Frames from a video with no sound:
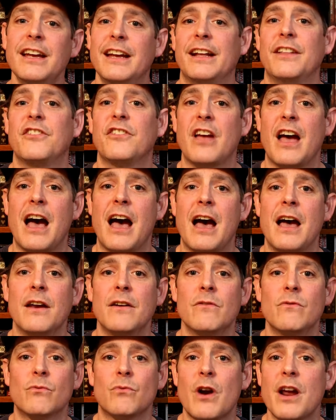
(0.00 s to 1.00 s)
It's
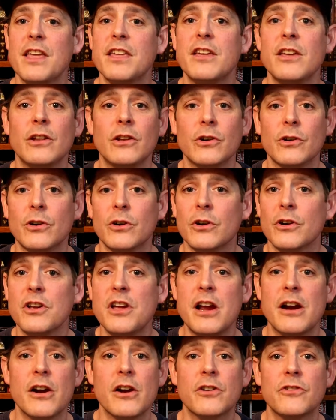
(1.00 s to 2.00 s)
got regular
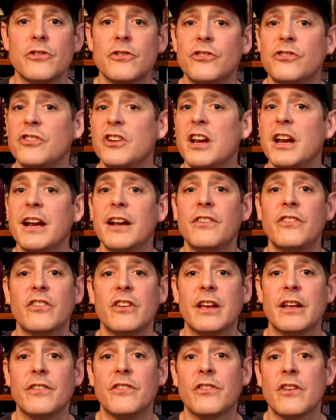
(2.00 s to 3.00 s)
character sheets.
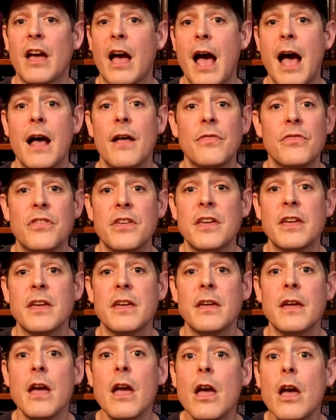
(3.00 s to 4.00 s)
It's got
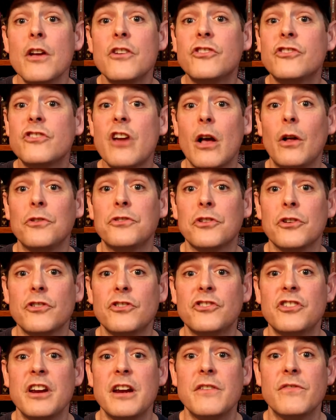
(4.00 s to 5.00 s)
the shelter
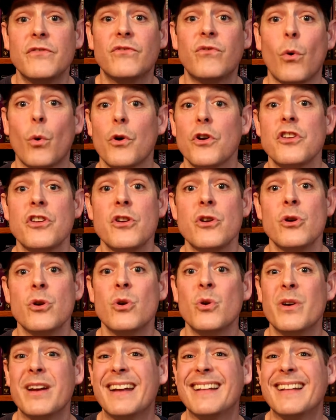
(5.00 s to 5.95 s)
sheet for you.